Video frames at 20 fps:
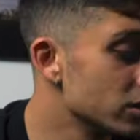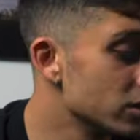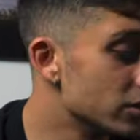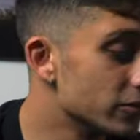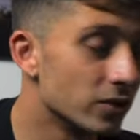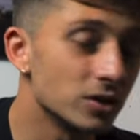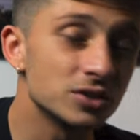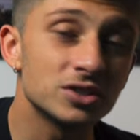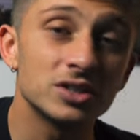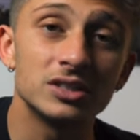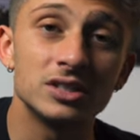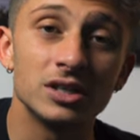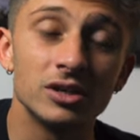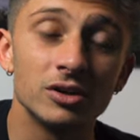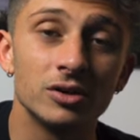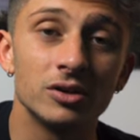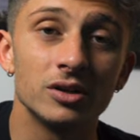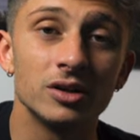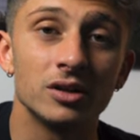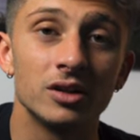The
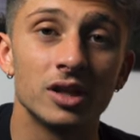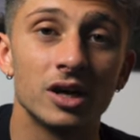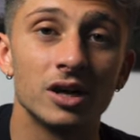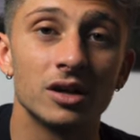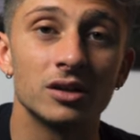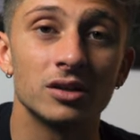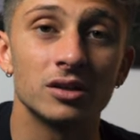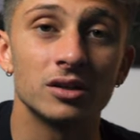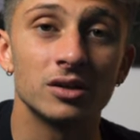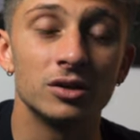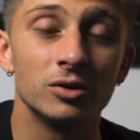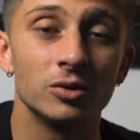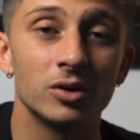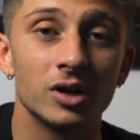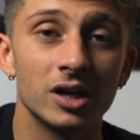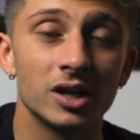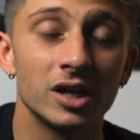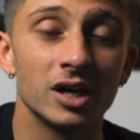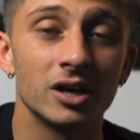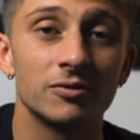versatility that you
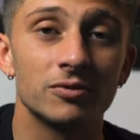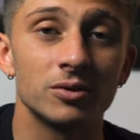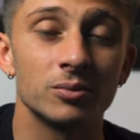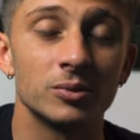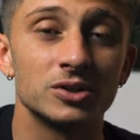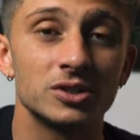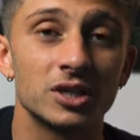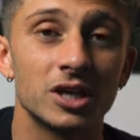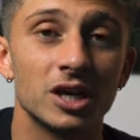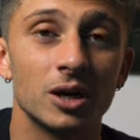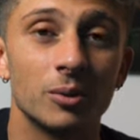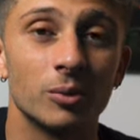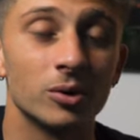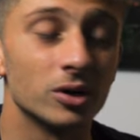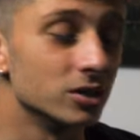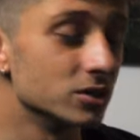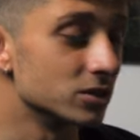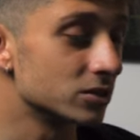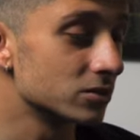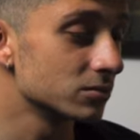can get from this
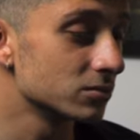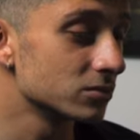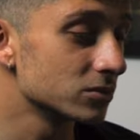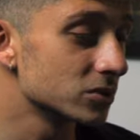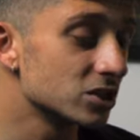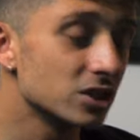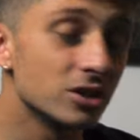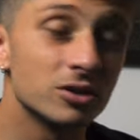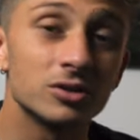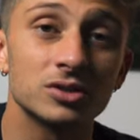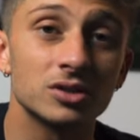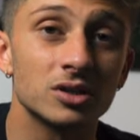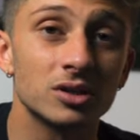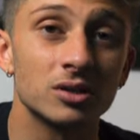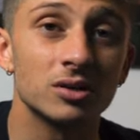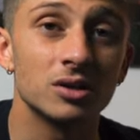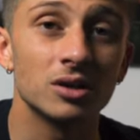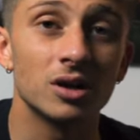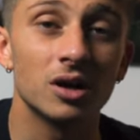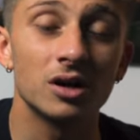camera is
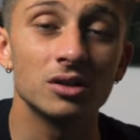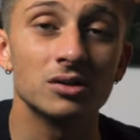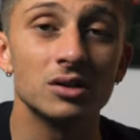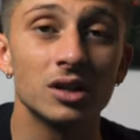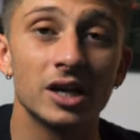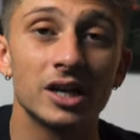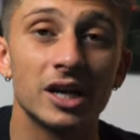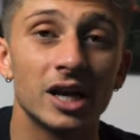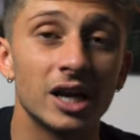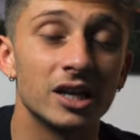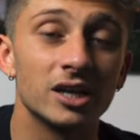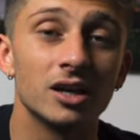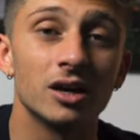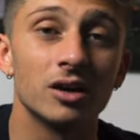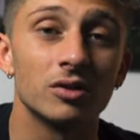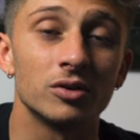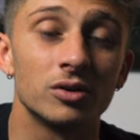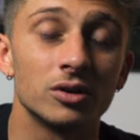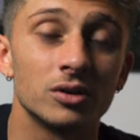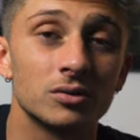seriously unlike any
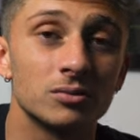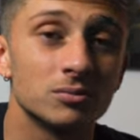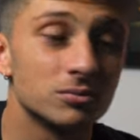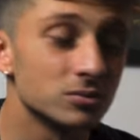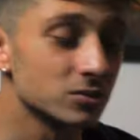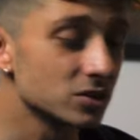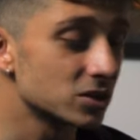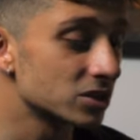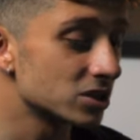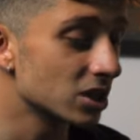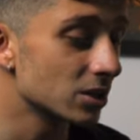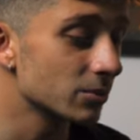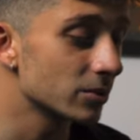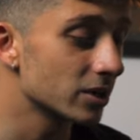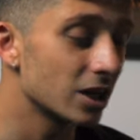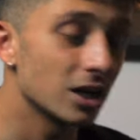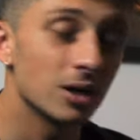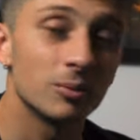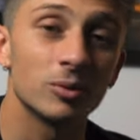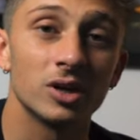other cinema
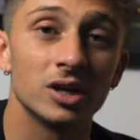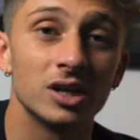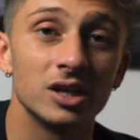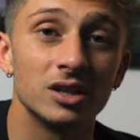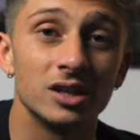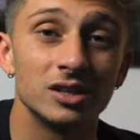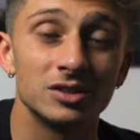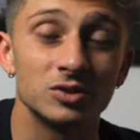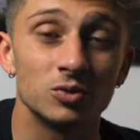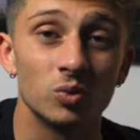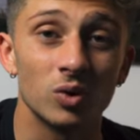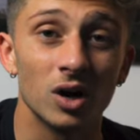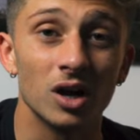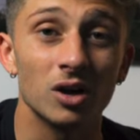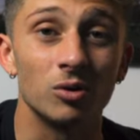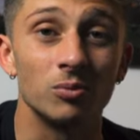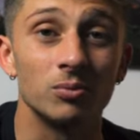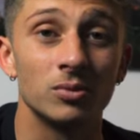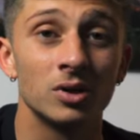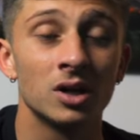camera in its
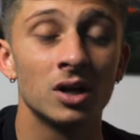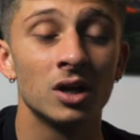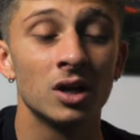realm.